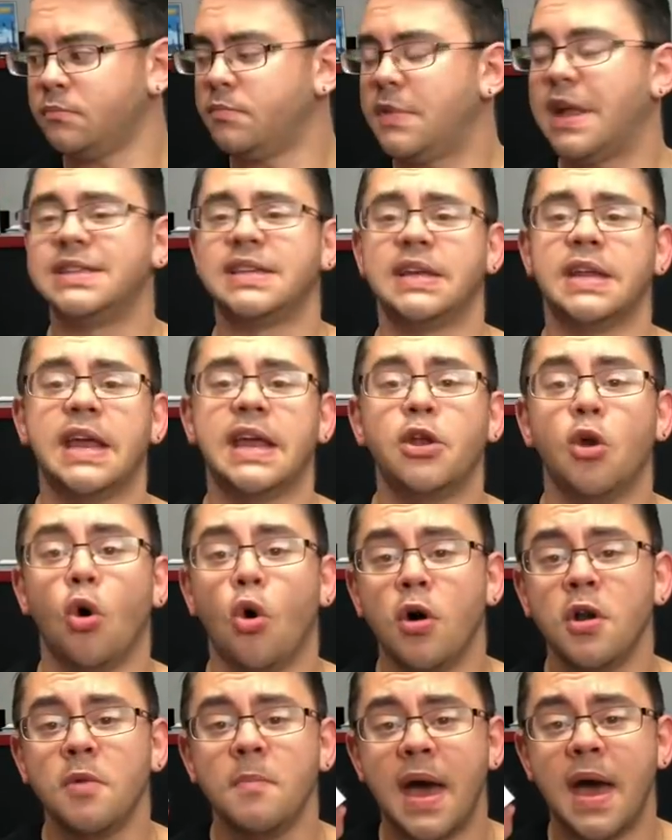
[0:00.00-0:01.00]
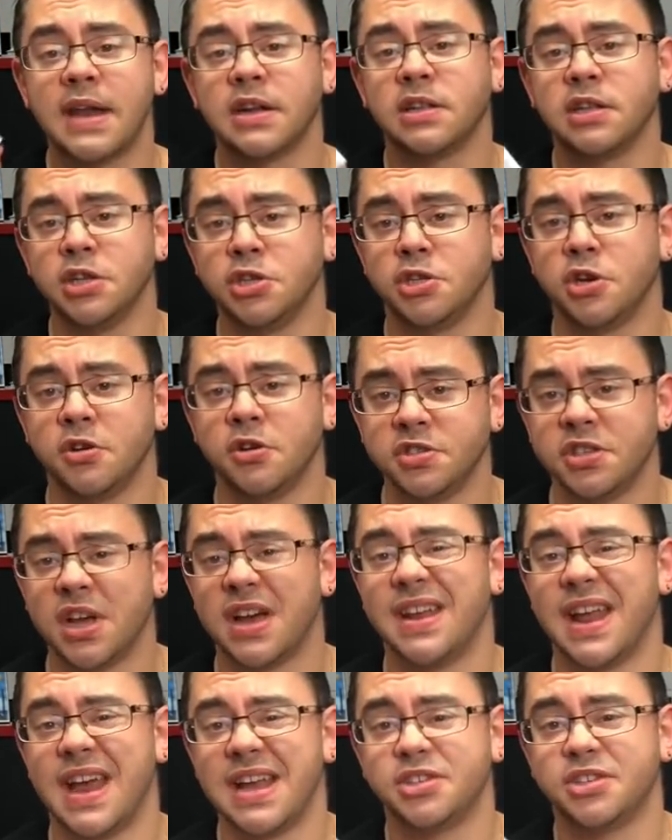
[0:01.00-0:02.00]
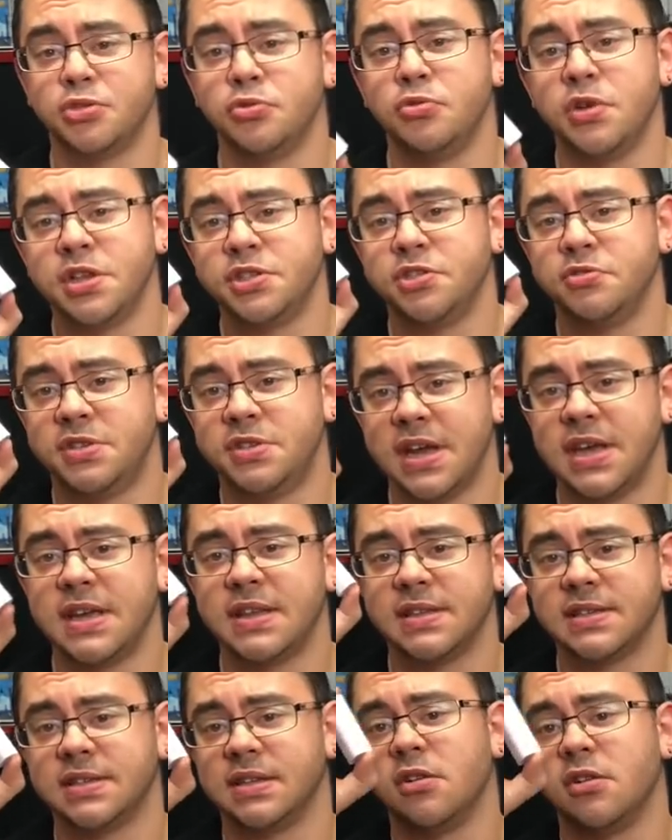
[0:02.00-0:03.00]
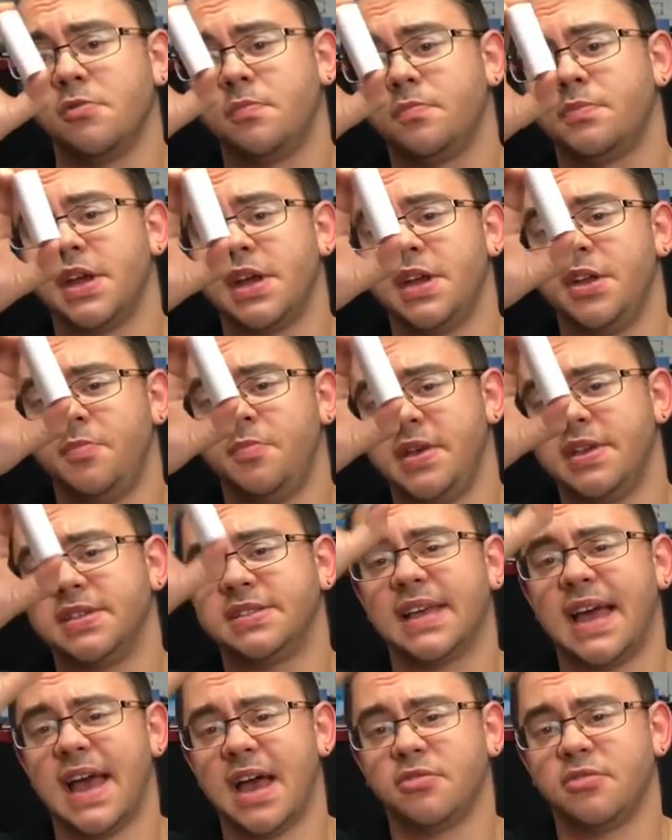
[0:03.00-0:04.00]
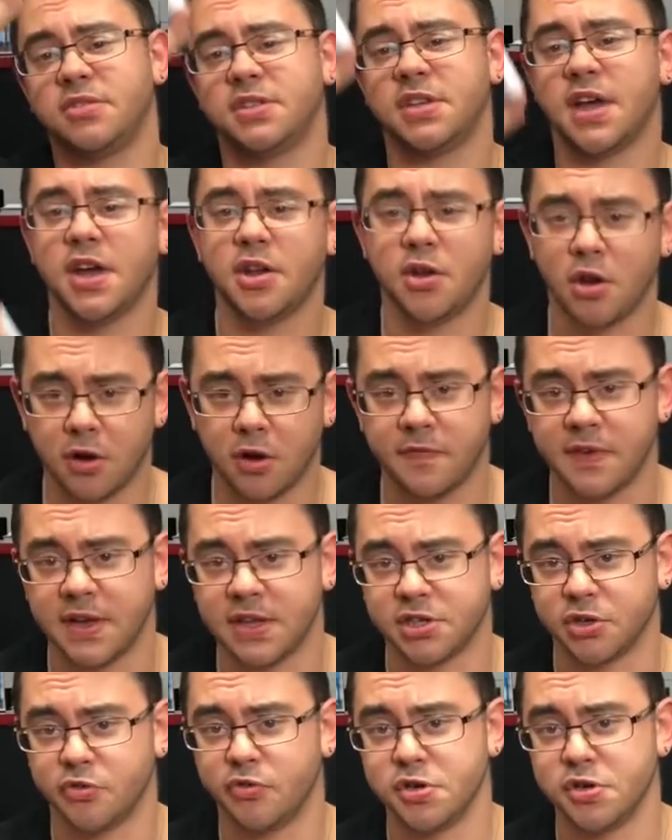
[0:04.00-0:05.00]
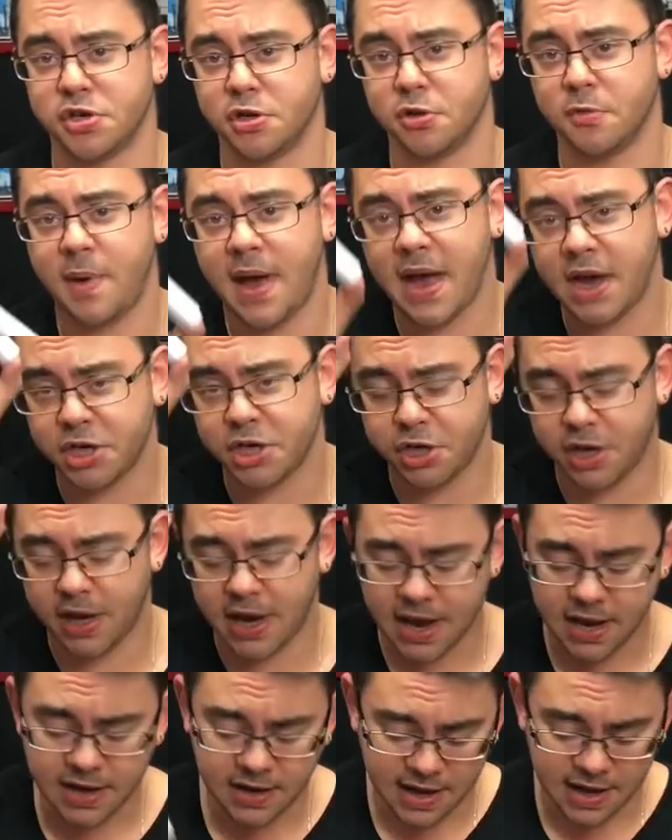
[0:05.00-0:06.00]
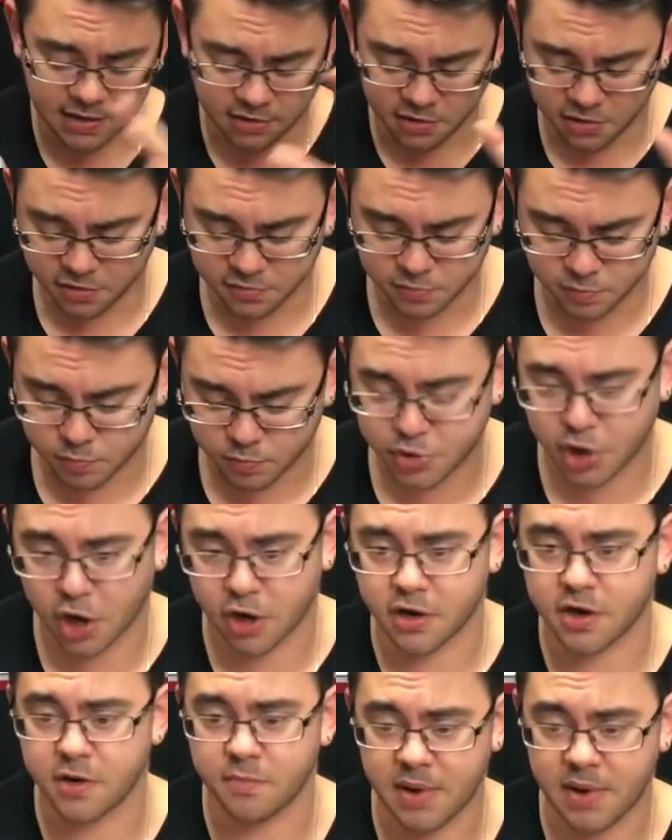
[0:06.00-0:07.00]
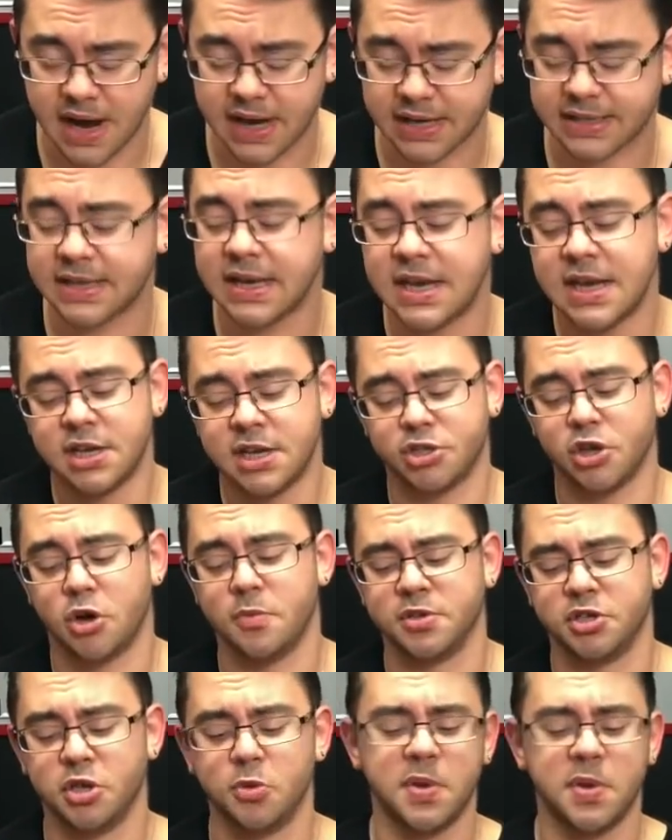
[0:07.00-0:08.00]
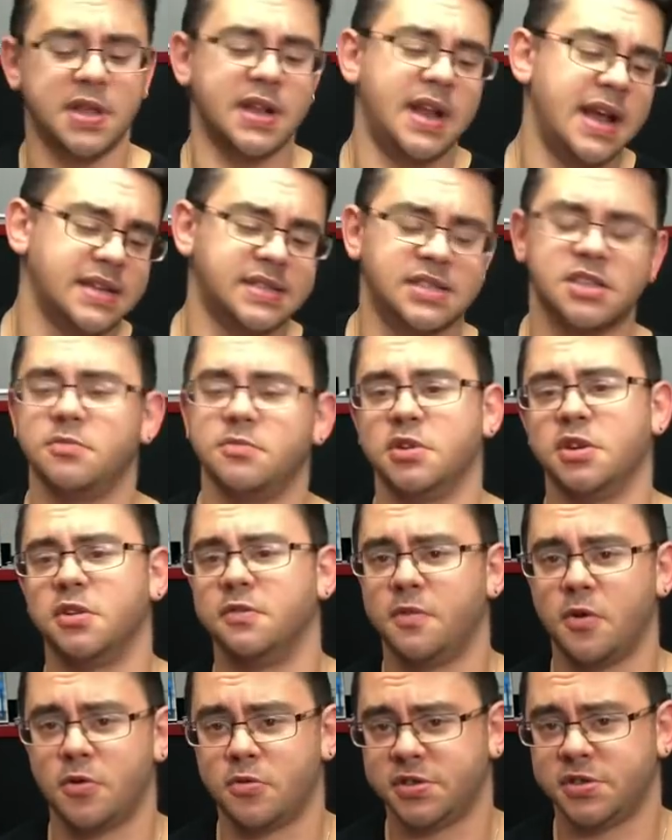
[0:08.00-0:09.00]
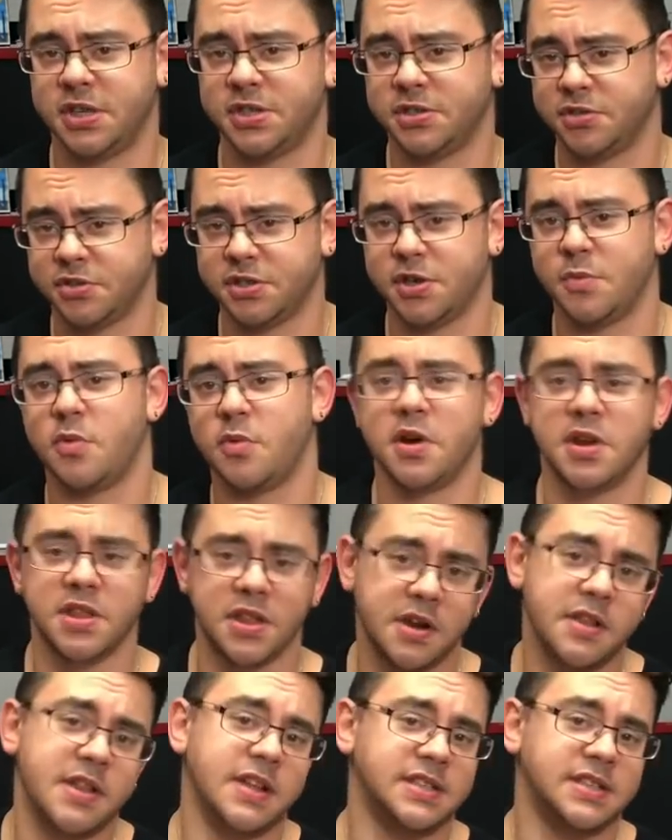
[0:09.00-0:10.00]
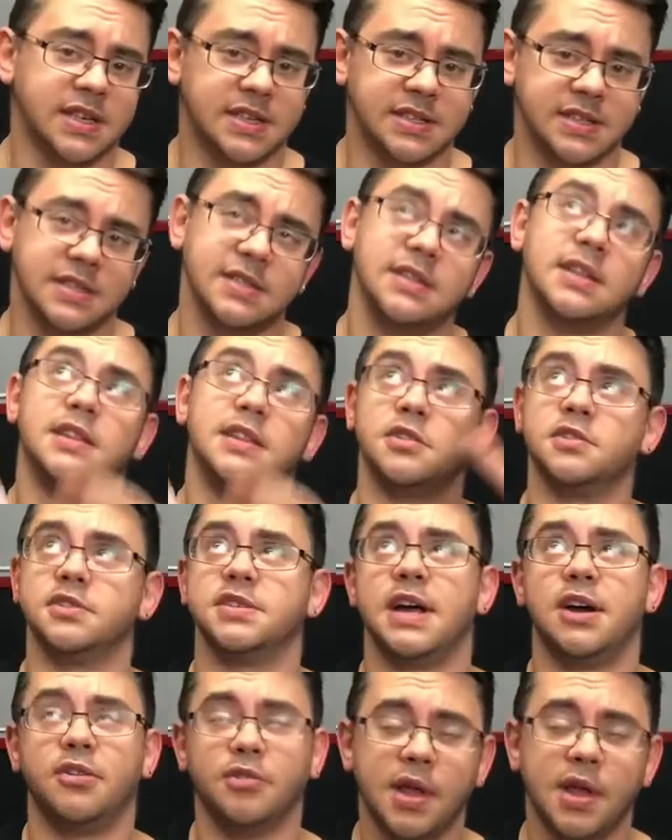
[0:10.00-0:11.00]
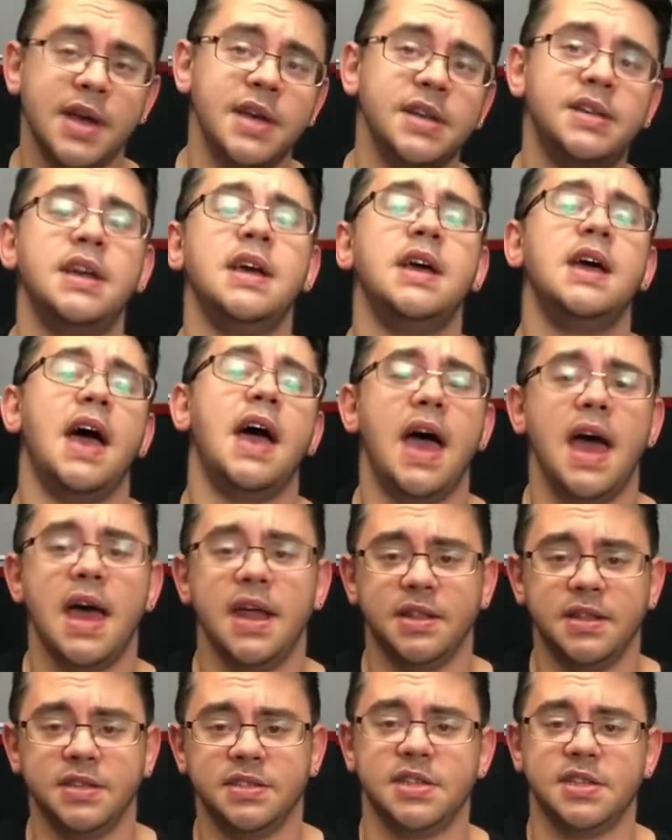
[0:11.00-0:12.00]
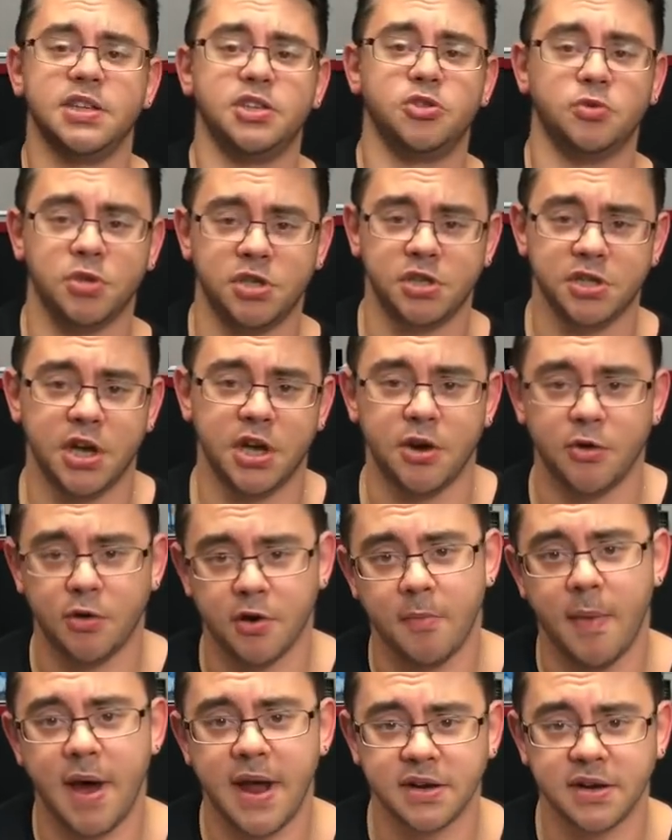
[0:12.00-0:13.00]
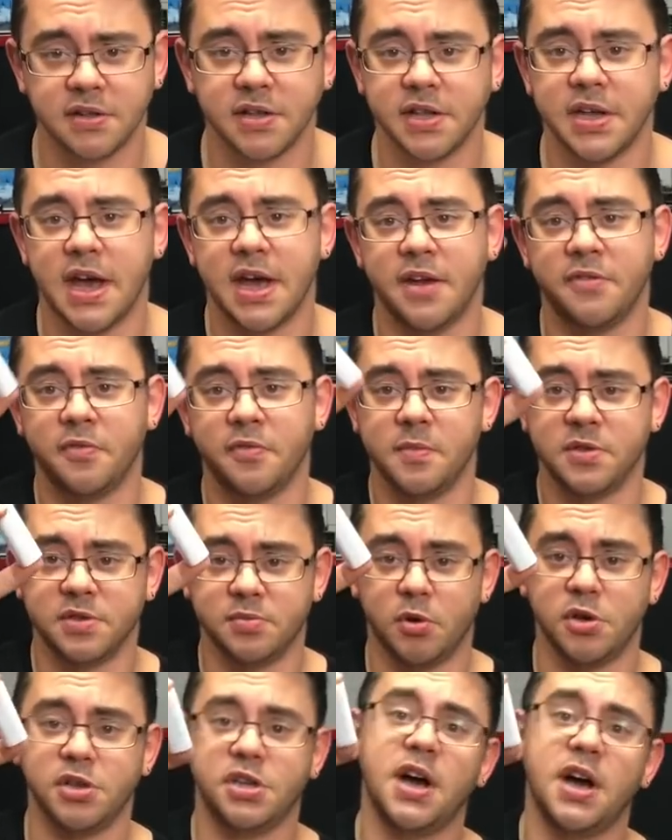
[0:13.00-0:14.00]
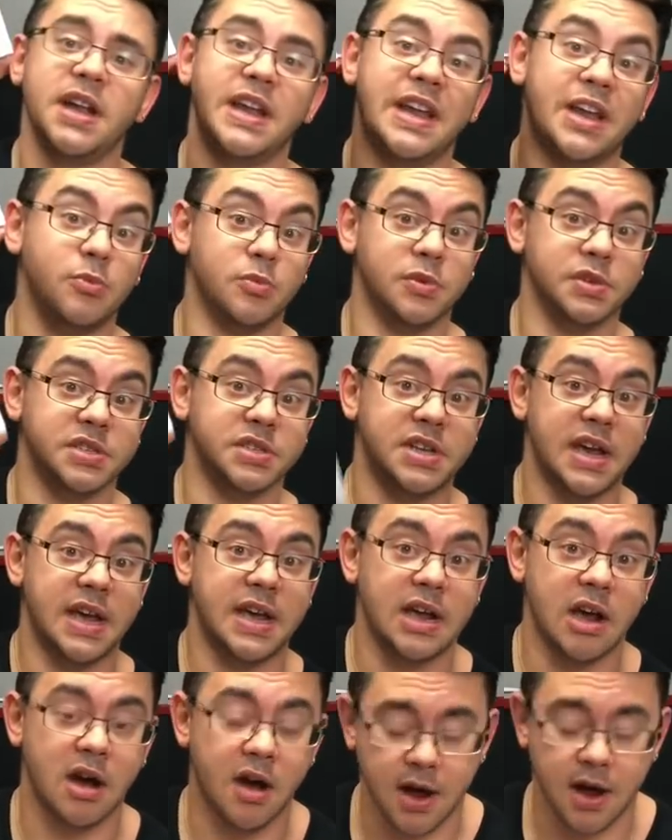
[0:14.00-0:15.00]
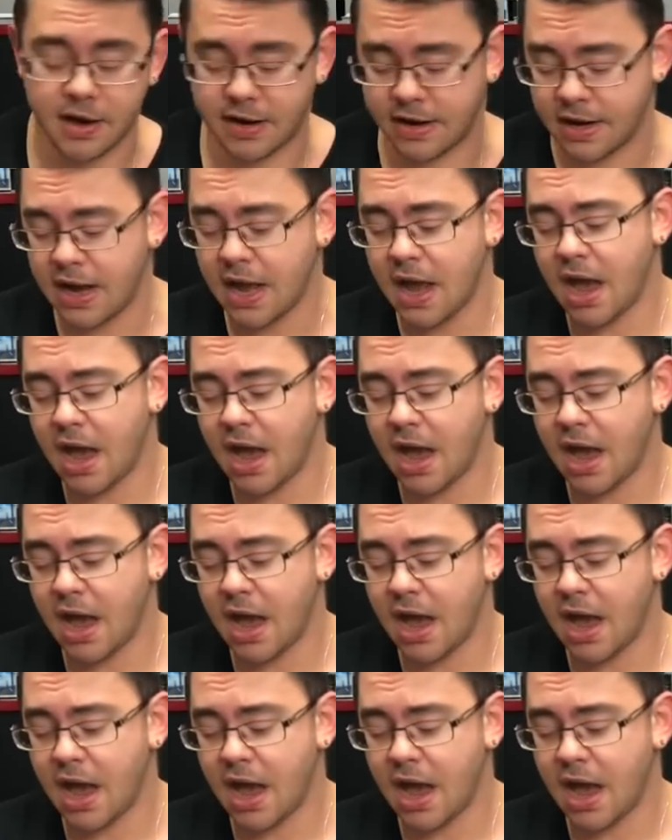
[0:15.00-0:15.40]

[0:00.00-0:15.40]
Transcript: That's it. It automatically turns on as soon as you take this little tiny piece outside of its original packaging and that little dark box. So I'm assuming it has some little photo sensor somewhere in there that senses that there's now light and this thing switches on automatically and from this point on it will stay on.